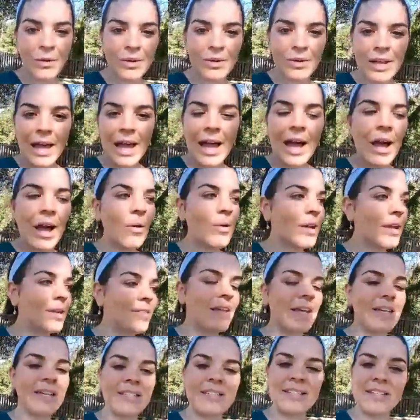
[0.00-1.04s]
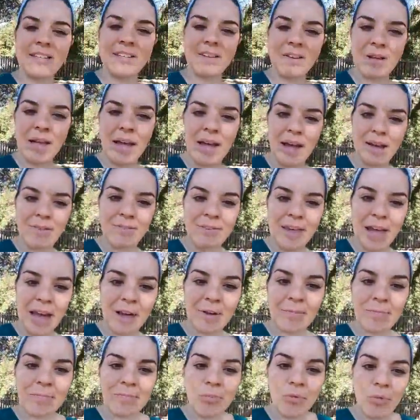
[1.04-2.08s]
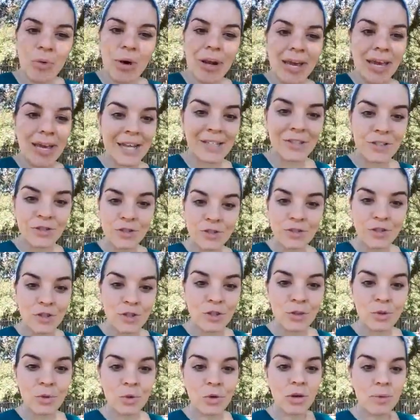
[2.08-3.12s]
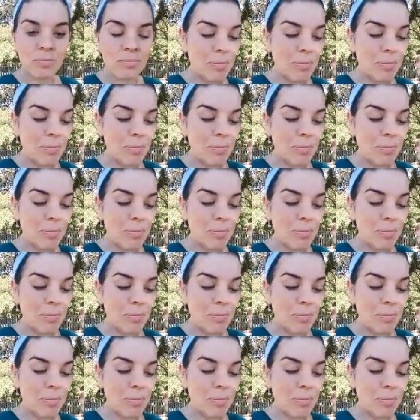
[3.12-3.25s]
How can they still have that brand new